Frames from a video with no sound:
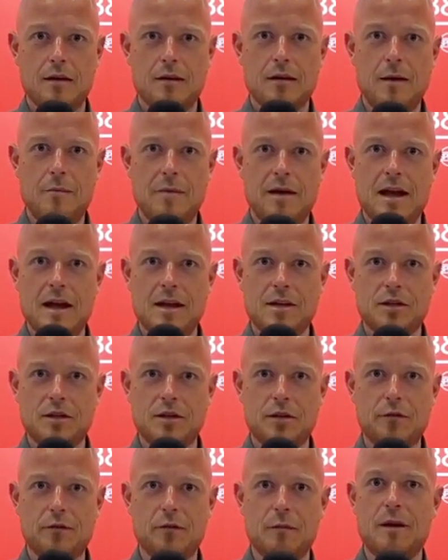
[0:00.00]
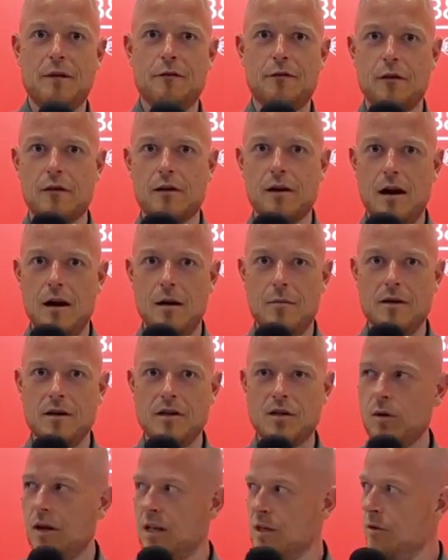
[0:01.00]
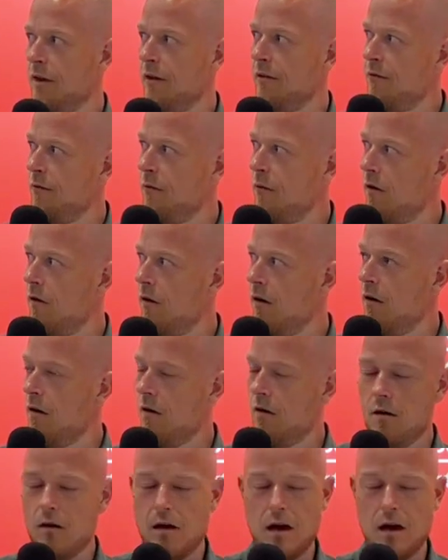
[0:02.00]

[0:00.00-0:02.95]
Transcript: coming at you from InfoComm 2024.